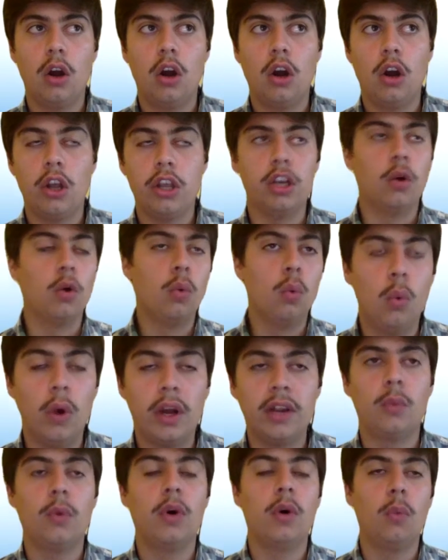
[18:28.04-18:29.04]

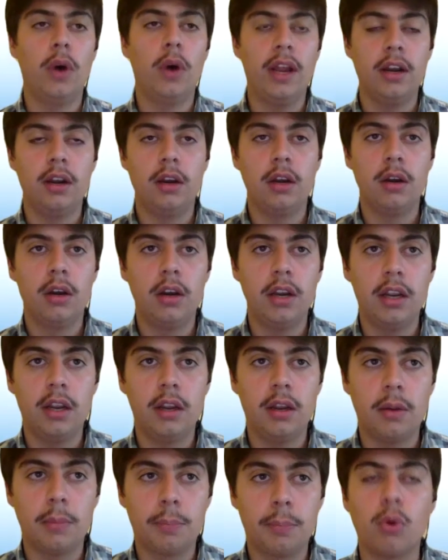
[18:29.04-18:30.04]
what
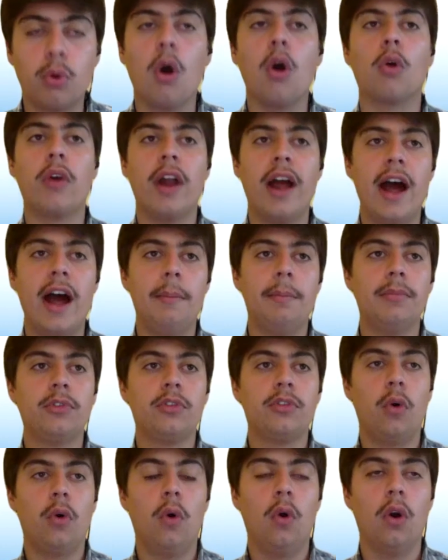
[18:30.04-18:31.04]

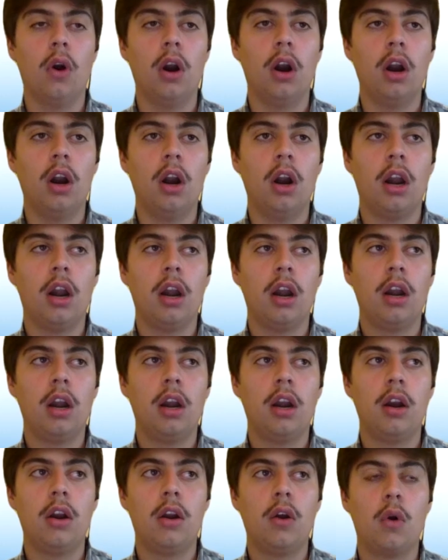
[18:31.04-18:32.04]
programs or
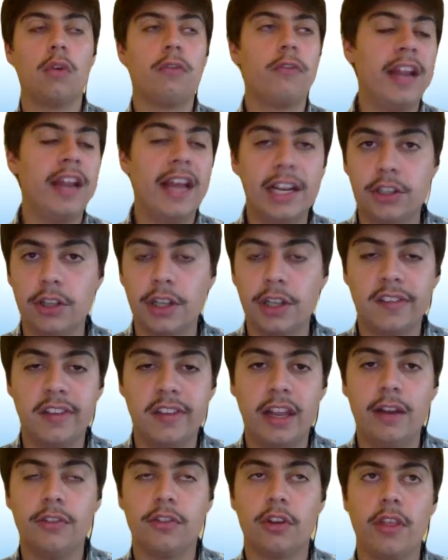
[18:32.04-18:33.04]
financial
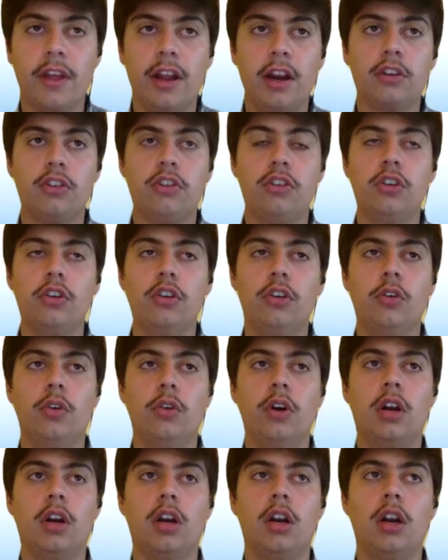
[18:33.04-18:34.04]
incentives are there
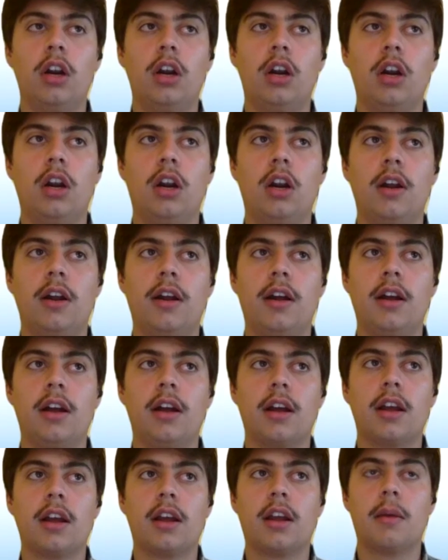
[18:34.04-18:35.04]
to
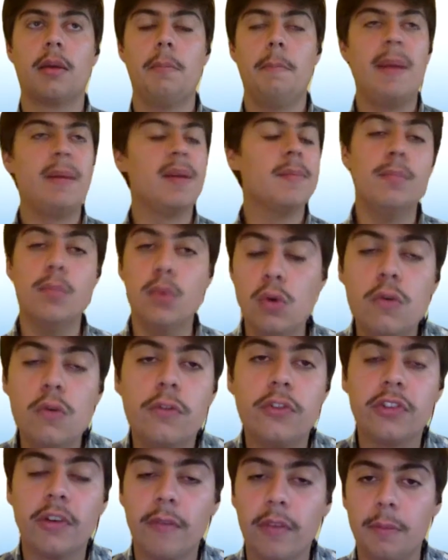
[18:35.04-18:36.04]
maybe move
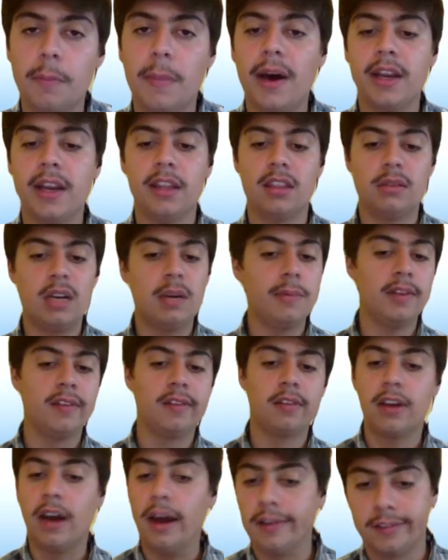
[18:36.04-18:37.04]
some of the money that might be
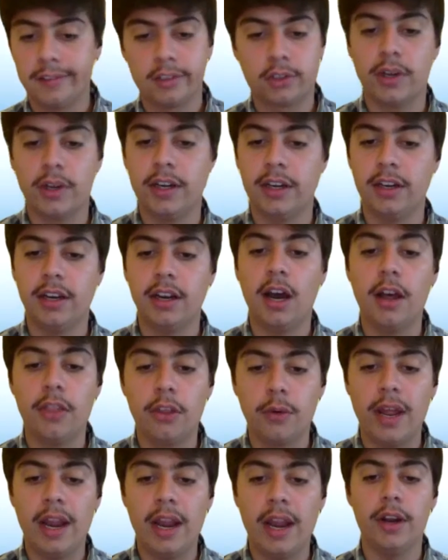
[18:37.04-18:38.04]
concentrated in
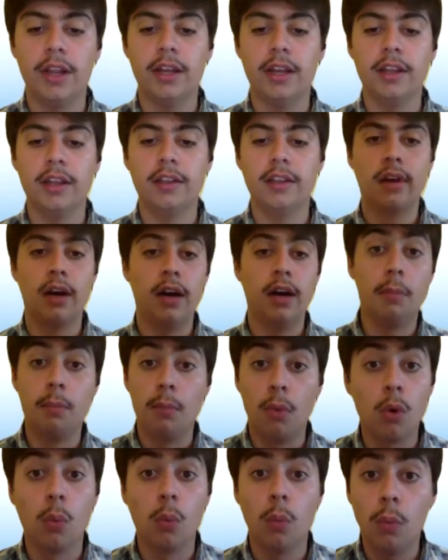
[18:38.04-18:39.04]
other areas,
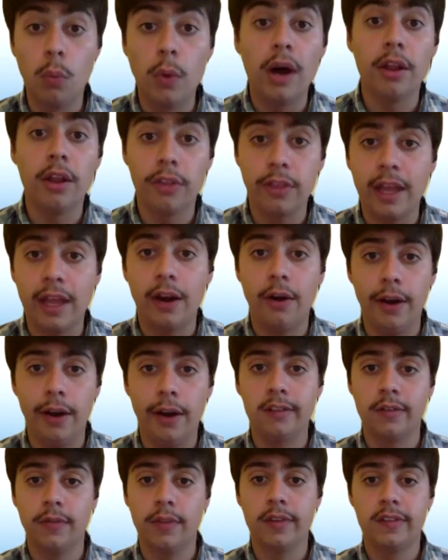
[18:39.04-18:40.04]
more wealthy
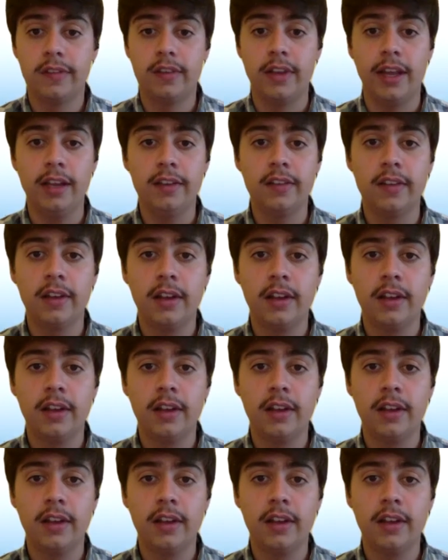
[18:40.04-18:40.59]
areas of the state,